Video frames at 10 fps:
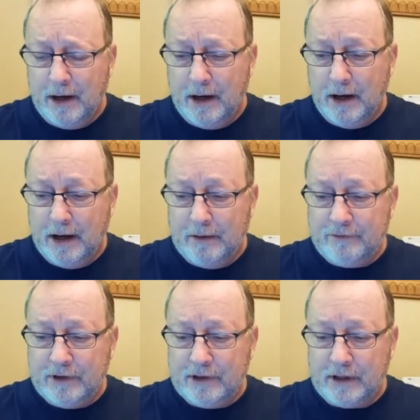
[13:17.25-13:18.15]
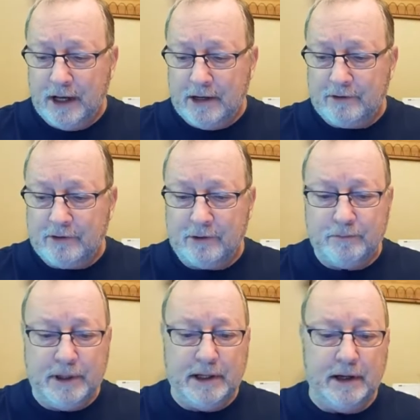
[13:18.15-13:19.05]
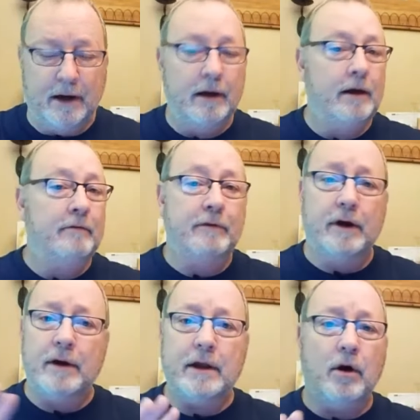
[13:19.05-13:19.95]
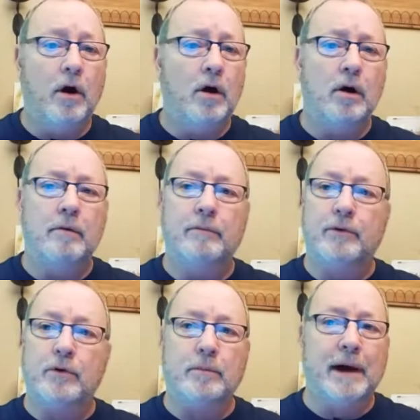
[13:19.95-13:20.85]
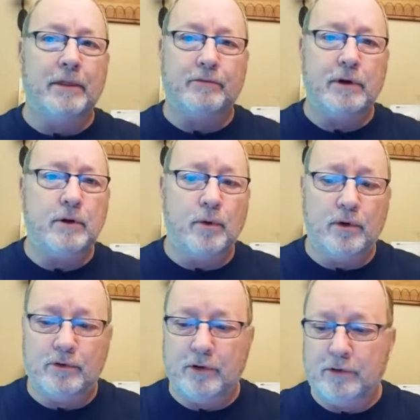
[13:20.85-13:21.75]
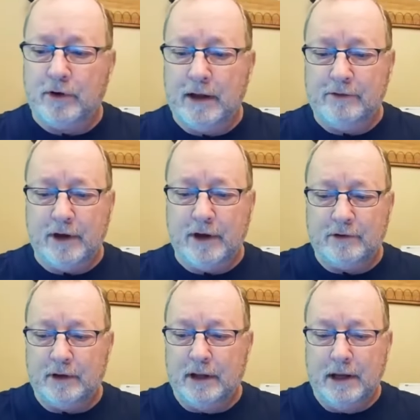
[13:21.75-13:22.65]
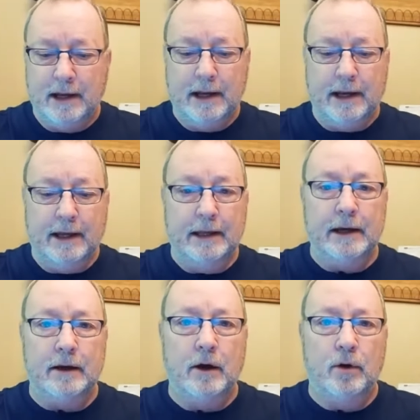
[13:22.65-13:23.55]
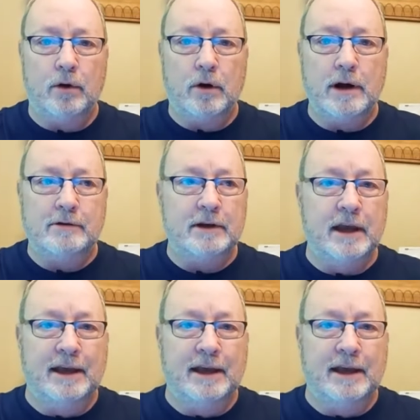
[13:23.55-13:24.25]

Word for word: Uh, I've seen clients just be uh, very calm through about three quarters of the transaction and then go crazy.